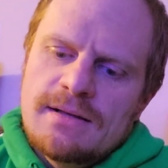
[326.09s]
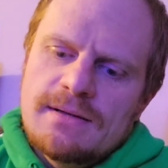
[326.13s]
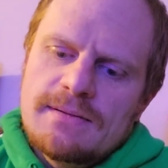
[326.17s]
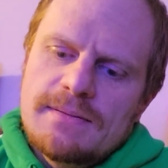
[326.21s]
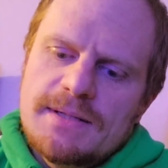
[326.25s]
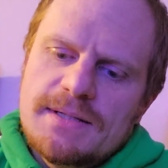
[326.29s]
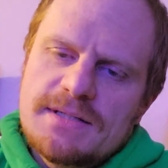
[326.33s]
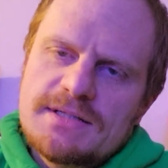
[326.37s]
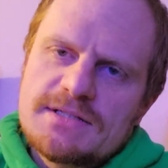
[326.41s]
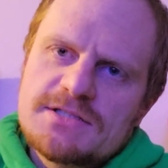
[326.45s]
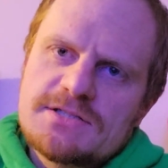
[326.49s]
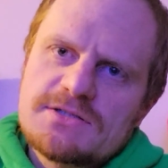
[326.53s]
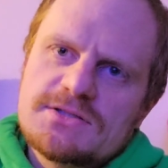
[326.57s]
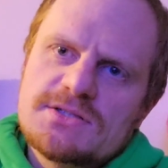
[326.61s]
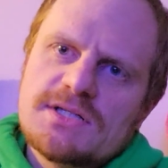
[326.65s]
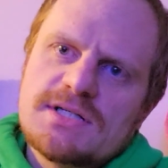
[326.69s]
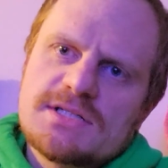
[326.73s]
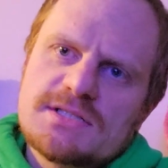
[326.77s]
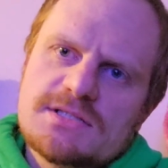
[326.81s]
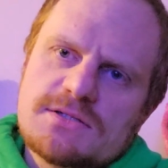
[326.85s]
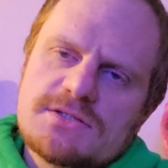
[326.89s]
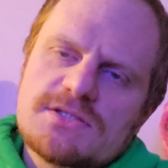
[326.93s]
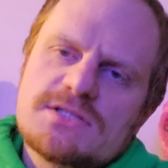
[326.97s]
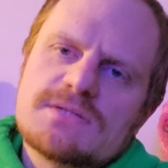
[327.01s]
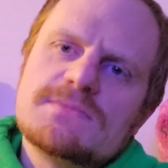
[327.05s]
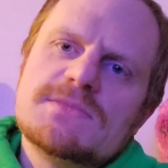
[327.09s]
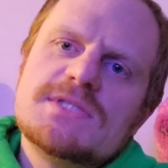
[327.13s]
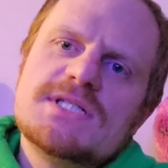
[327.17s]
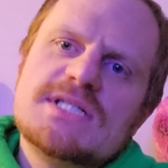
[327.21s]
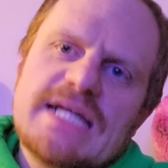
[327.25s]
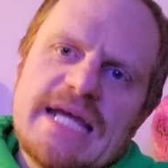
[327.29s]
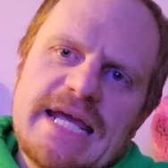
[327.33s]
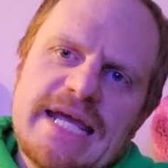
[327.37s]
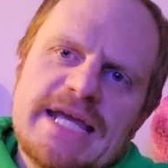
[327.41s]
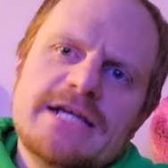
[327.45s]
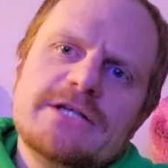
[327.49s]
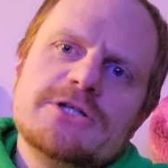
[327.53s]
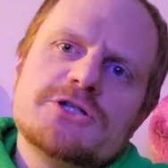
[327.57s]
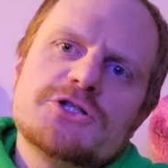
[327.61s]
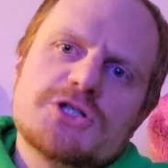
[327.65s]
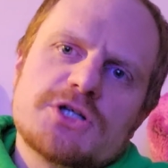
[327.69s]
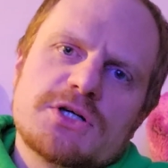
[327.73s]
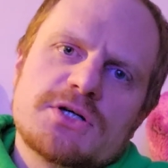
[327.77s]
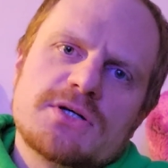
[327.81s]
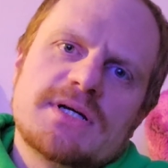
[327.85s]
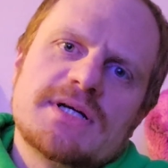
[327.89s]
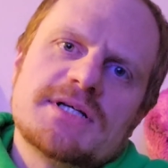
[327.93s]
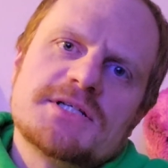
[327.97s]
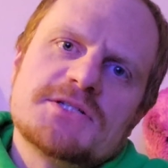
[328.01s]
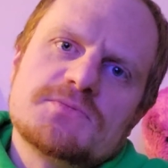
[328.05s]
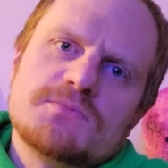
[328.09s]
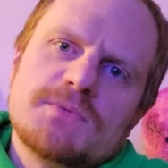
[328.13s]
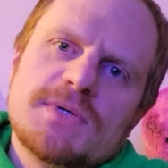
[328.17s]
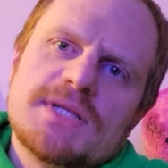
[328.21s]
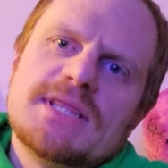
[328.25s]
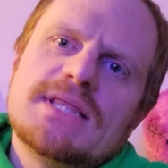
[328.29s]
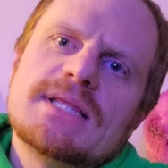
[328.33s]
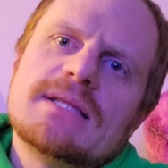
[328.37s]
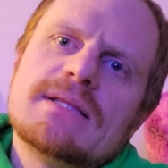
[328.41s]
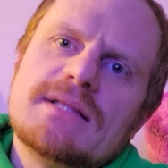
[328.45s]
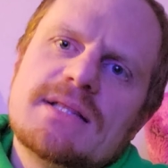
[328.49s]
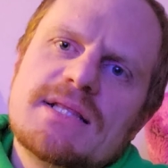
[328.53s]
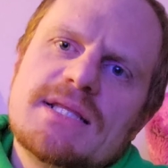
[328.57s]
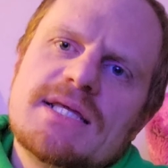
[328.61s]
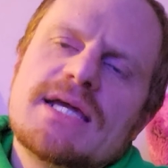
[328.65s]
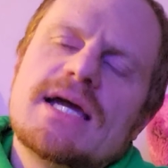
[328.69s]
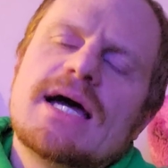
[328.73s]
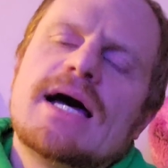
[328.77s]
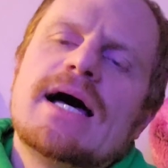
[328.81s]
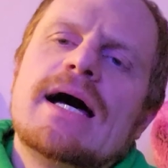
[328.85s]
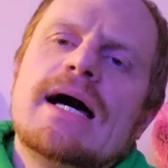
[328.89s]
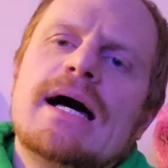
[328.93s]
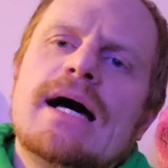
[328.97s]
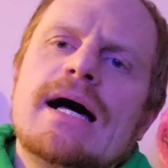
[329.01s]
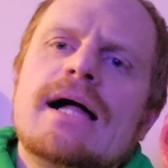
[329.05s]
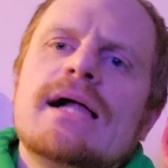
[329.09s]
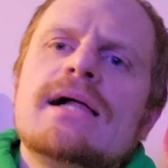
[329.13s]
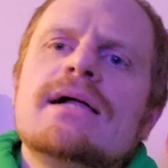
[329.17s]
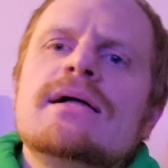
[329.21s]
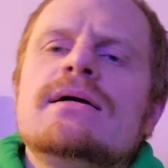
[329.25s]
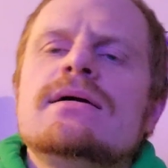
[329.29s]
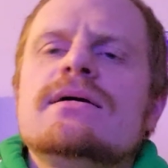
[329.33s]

because there's also some danger, as when the guy